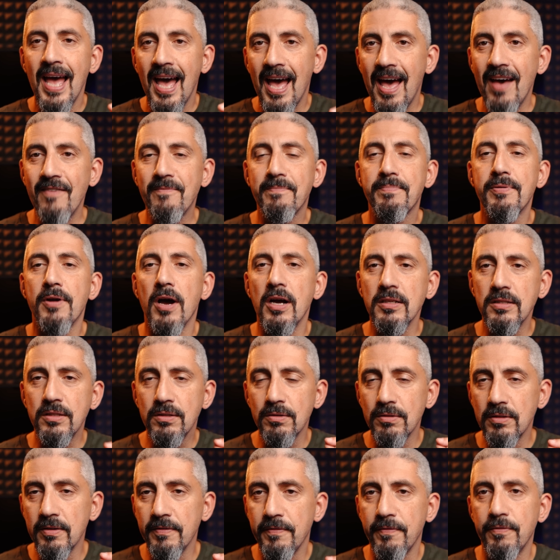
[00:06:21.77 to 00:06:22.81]
have brought
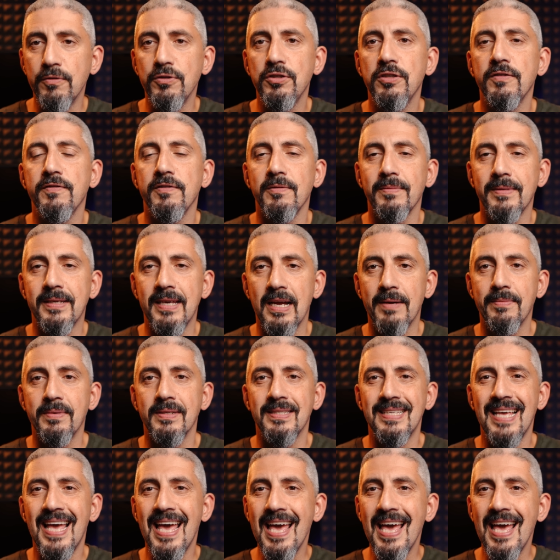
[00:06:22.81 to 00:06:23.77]
to the Fujifilm cameras